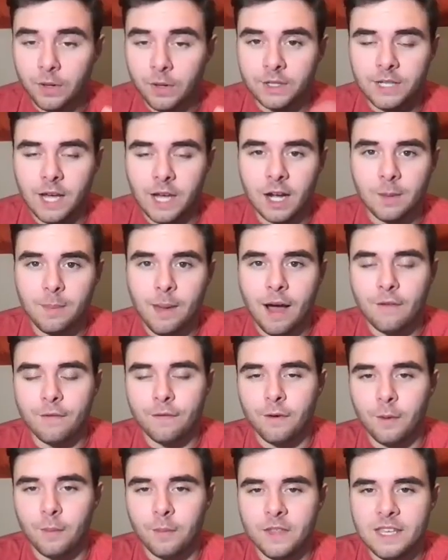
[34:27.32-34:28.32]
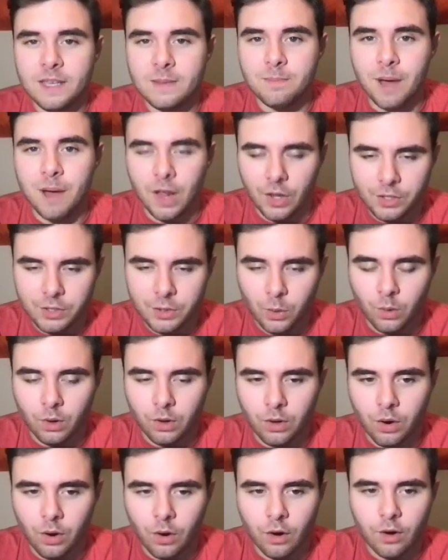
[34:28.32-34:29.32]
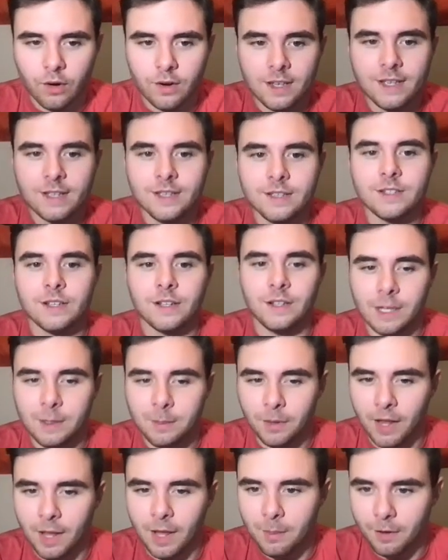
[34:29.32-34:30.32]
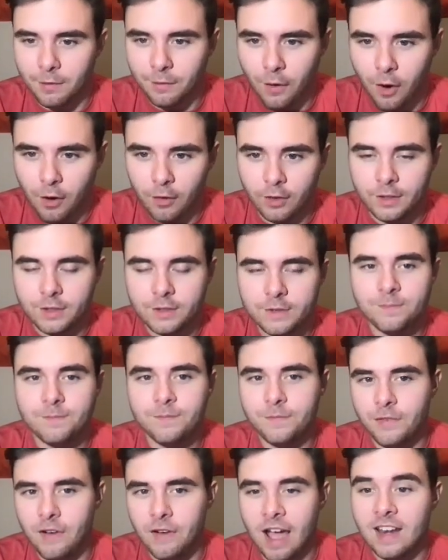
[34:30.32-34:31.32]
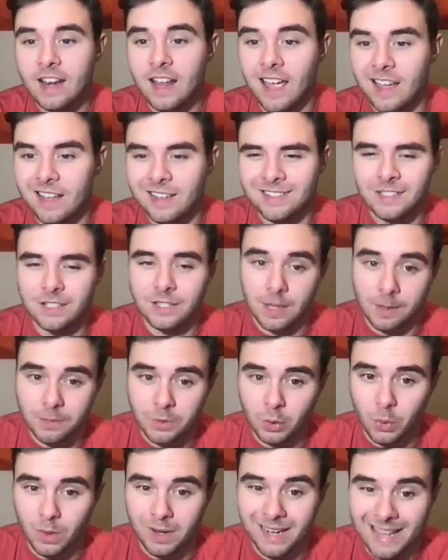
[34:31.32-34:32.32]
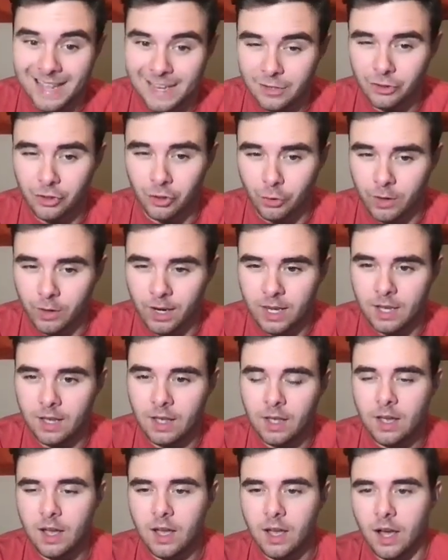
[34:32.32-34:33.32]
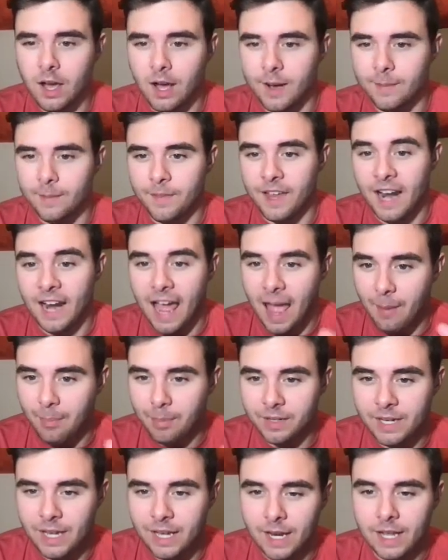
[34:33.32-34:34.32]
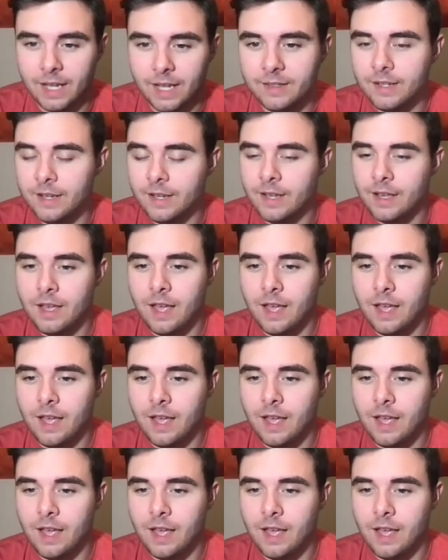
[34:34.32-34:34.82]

we're going to talk about from the Bellator card is Alimale McFarland's fight and subsequent injury that happened in it.